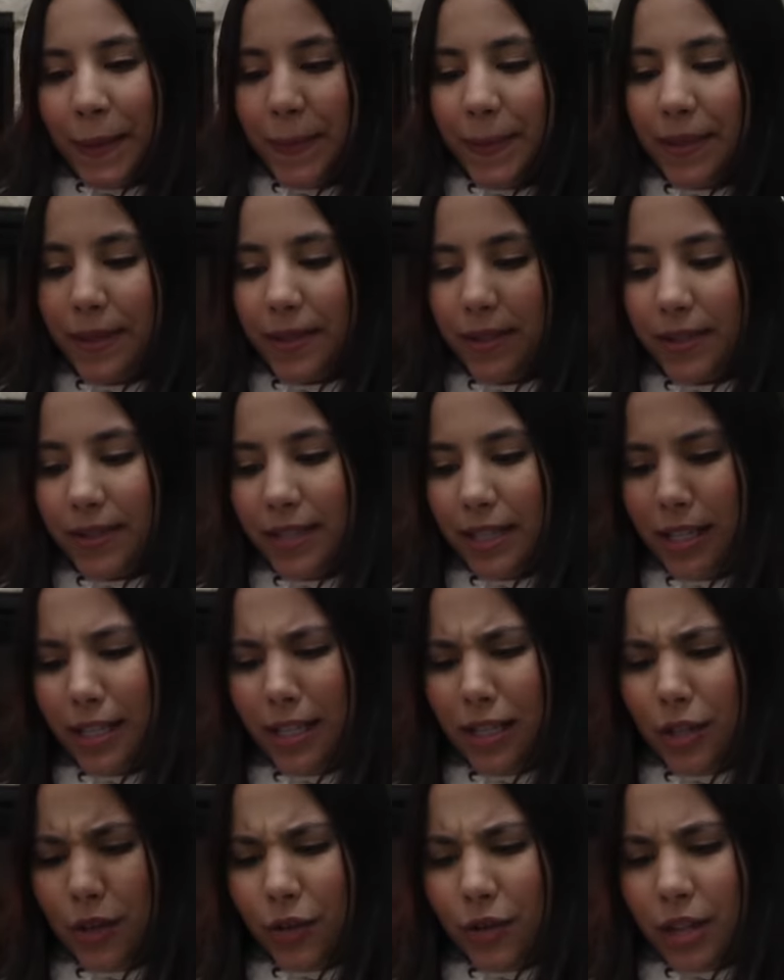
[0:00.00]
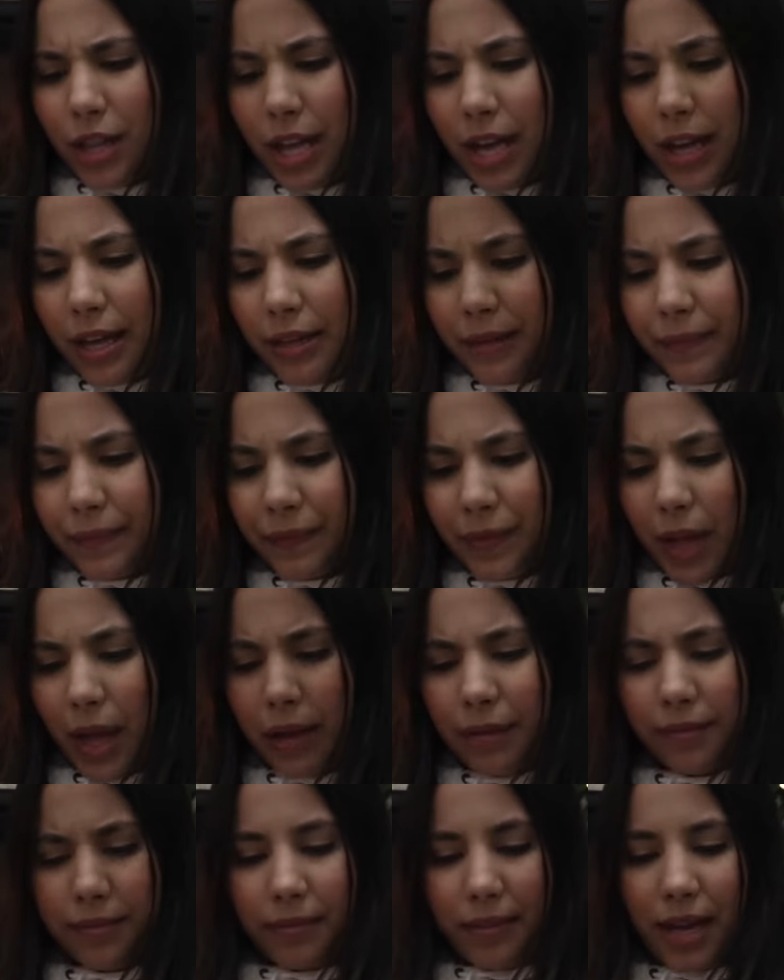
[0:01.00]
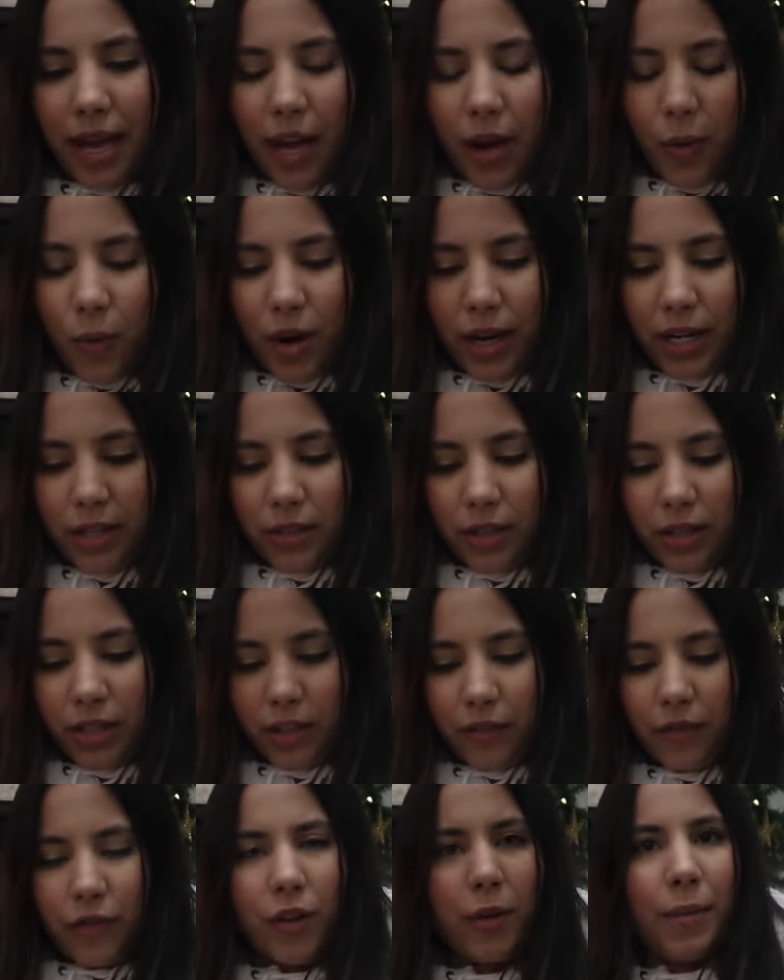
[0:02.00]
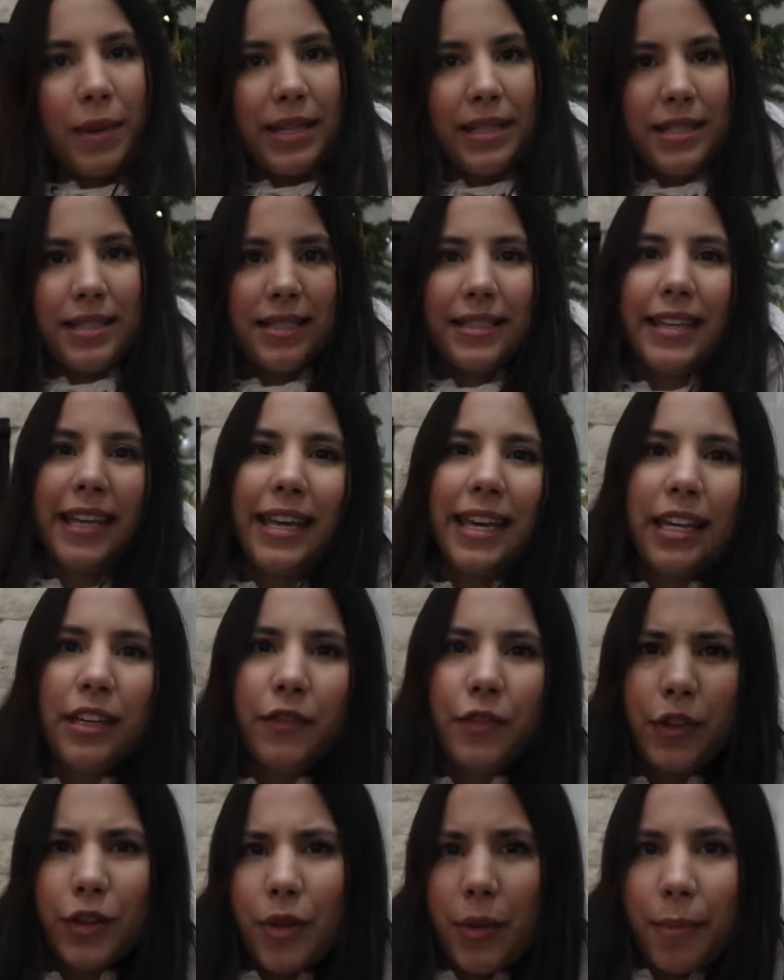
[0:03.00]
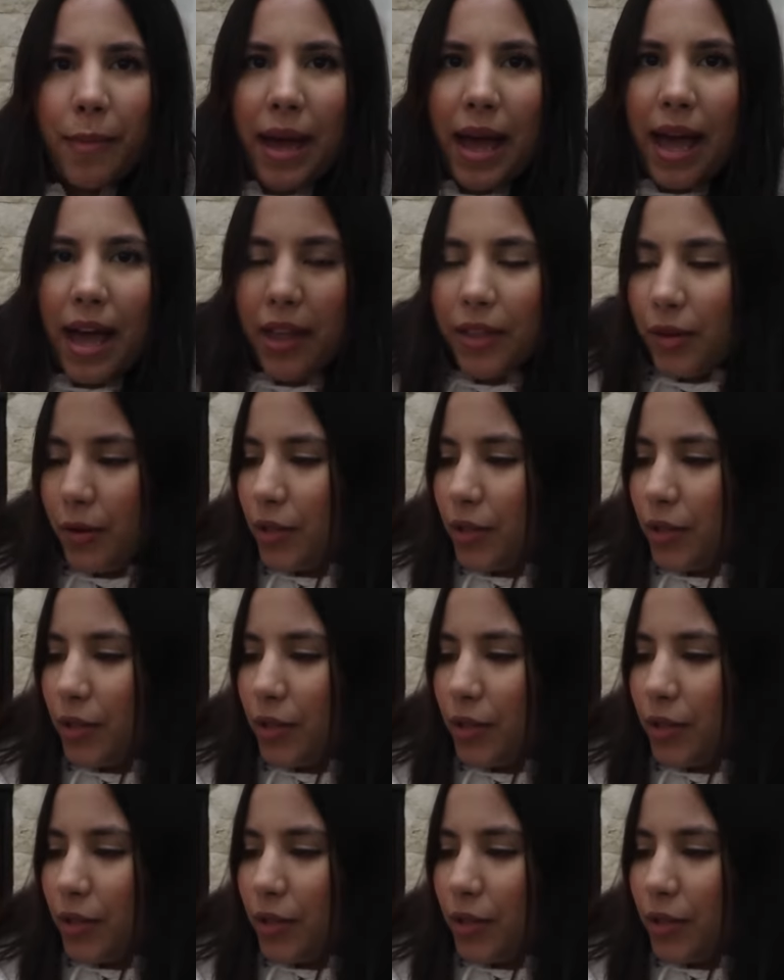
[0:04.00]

because they knew that I wanted something for my skin for the bath